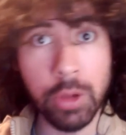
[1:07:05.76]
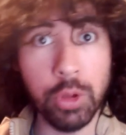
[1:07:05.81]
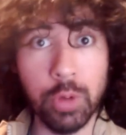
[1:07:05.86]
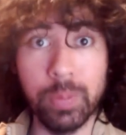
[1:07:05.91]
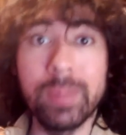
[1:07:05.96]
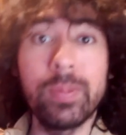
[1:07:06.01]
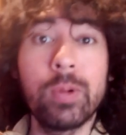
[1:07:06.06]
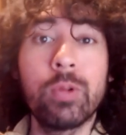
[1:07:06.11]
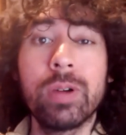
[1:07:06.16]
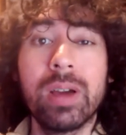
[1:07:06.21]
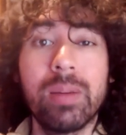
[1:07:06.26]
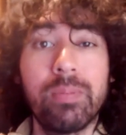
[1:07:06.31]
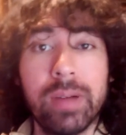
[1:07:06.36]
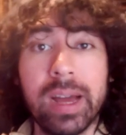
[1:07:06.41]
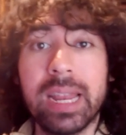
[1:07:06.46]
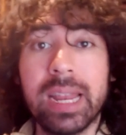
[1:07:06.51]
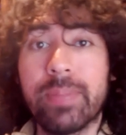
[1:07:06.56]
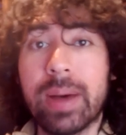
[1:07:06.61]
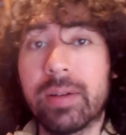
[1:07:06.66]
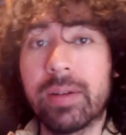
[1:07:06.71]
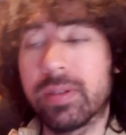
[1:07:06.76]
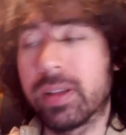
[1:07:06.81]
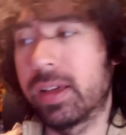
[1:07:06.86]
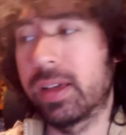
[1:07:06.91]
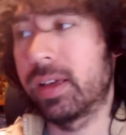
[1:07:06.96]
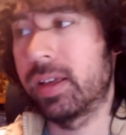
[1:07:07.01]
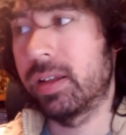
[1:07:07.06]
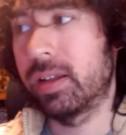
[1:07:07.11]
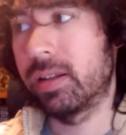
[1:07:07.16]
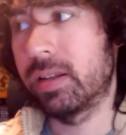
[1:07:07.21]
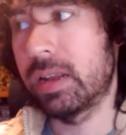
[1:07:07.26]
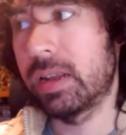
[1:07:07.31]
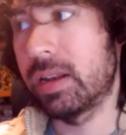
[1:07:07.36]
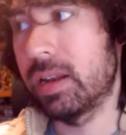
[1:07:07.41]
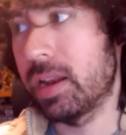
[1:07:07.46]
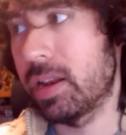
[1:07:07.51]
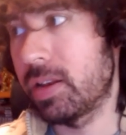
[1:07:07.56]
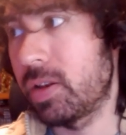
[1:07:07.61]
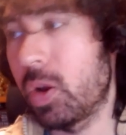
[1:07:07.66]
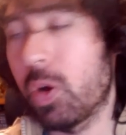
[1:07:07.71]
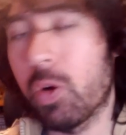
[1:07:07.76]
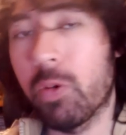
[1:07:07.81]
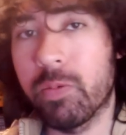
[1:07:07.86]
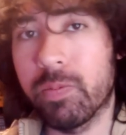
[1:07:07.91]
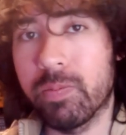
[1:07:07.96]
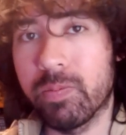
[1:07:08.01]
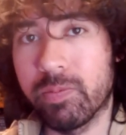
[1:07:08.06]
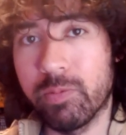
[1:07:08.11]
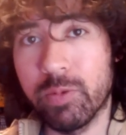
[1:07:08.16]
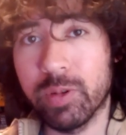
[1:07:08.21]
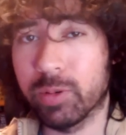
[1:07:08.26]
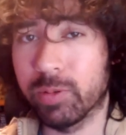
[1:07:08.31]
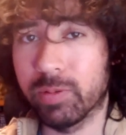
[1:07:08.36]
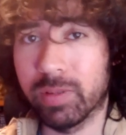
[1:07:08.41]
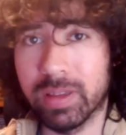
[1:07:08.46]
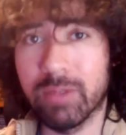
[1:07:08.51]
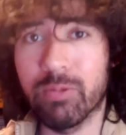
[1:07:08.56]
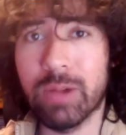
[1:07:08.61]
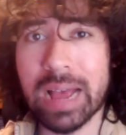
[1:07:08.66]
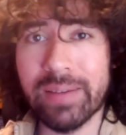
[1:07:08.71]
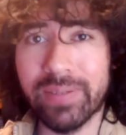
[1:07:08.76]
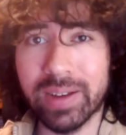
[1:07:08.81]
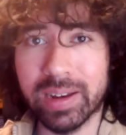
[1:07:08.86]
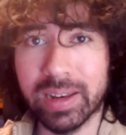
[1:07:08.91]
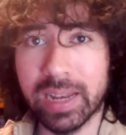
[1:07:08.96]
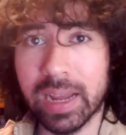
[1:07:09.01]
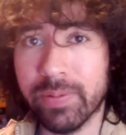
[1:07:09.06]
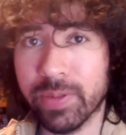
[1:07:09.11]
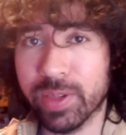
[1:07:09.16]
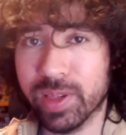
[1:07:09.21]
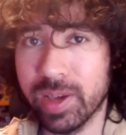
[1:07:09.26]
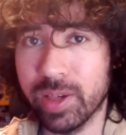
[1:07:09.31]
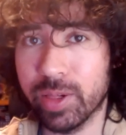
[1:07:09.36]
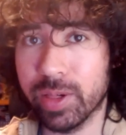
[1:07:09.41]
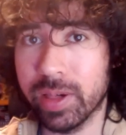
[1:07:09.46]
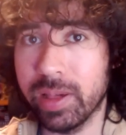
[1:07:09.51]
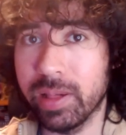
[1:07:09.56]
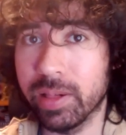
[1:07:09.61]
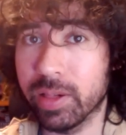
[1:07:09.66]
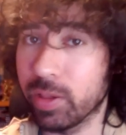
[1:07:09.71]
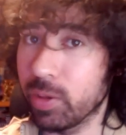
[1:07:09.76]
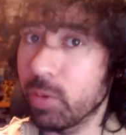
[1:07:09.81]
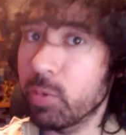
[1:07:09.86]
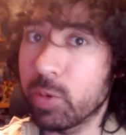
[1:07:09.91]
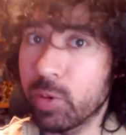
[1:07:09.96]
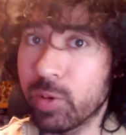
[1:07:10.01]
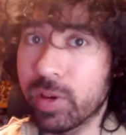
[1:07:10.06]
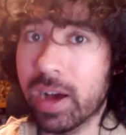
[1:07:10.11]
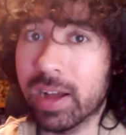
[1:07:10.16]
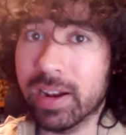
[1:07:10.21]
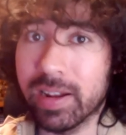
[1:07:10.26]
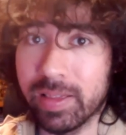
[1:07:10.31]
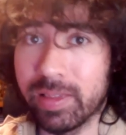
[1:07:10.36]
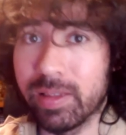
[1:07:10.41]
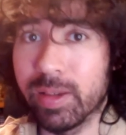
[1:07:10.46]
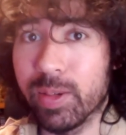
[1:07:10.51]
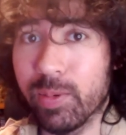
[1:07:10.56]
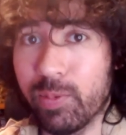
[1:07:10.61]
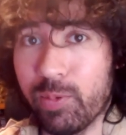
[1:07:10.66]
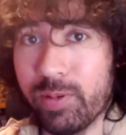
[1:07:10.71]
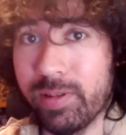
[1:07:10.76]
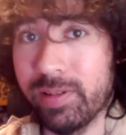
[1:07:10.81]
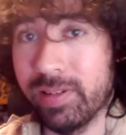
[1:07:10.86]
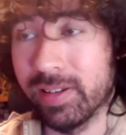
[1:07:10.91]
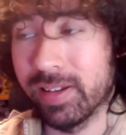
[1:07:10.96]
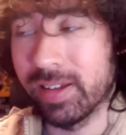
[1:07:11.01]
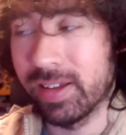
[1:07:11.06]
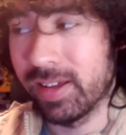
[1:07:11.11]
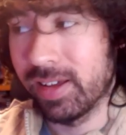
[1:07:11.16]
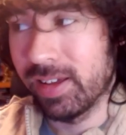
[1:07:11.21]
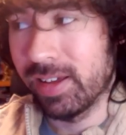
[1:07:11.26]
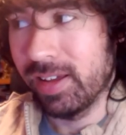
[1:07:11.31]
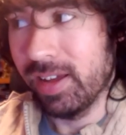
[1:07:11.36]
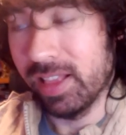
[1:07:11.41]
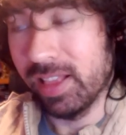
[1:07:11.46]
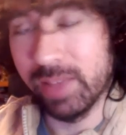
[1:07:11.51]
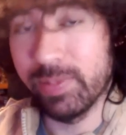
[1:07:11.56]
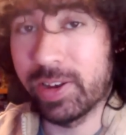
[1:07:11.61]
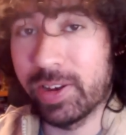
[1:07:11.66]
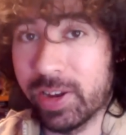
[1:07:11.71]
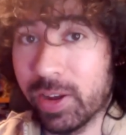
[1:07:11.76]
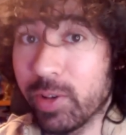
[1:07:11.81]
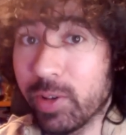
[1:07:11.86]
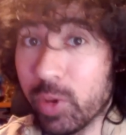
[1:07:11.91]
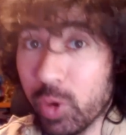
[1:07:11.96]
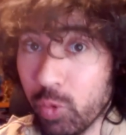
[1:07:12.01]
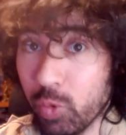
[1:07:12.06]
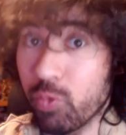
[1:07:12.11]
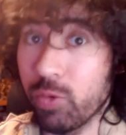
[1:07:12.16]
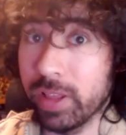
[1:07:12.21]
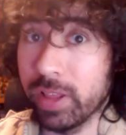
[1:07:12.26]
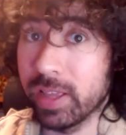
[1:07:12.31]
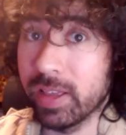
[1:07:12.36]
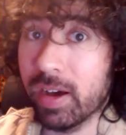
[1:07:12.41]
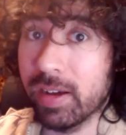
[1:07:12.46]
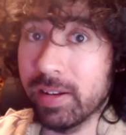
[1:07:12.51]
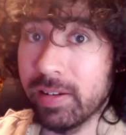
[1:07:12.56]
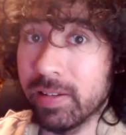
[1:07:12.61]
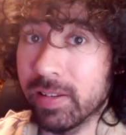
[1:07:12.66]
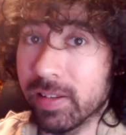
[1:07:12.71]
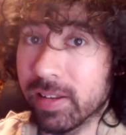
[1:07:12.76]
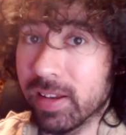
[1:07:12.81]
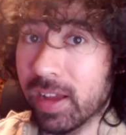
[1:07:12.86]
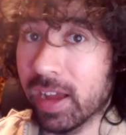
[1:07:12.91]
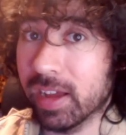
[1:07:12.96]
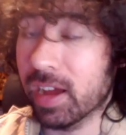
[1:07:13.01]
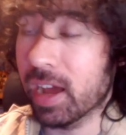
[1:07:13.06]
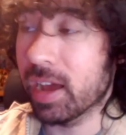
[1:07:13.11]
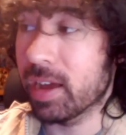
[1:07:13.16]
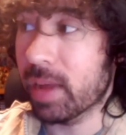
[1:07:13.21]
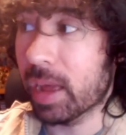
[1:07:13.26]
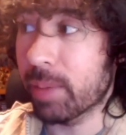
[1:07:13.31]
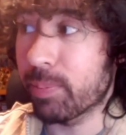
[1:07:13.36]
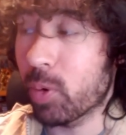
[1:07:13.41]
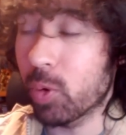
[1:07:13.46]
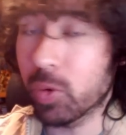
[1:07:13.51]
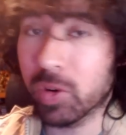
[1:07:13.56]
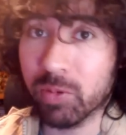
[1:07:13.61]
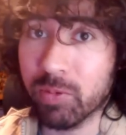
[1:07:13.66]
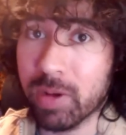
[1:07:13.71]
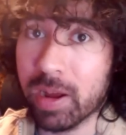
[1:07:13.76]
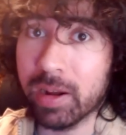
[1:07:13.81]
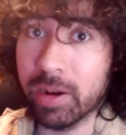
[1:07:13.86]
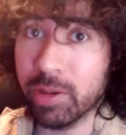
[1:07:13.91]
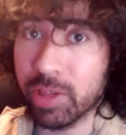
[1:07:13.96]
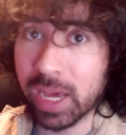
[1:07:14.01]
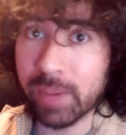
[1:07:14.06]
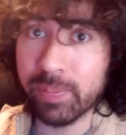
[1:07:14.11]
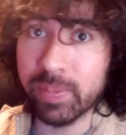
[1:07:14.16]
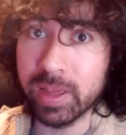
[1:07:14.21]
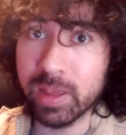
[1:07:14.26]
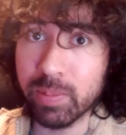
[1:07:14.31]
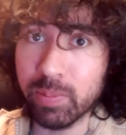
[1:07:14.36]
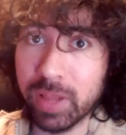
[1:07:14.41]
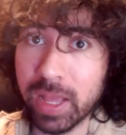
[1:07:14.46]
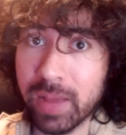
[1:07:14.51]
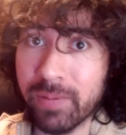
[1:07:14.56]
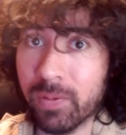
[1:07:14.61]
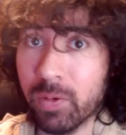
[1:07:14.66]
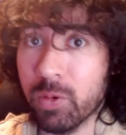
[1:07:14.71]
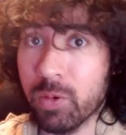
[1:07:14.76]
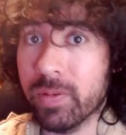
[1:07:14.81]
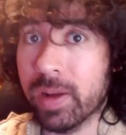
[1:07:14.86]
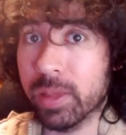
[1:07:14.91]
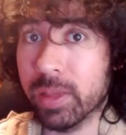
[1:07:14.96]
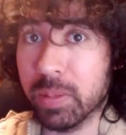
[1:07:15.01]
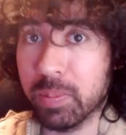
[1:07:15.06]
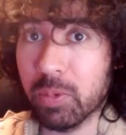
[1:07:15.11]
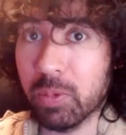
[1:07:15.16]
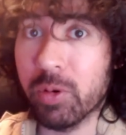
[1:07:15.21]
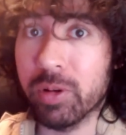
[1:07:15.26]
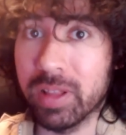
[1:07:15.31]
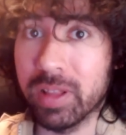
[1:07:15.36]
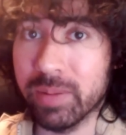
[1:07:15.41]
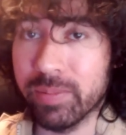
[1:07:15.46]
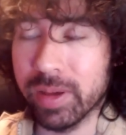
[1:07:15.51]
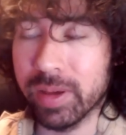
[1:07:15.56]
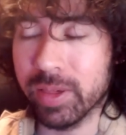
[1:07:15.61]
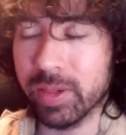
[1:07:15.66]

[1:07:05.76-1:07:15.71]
So people who complained about no real graphic def CGs, you, you got it in this one. And let me tell you, you really got it. I, I poked around a Japanese playthrough without spoiling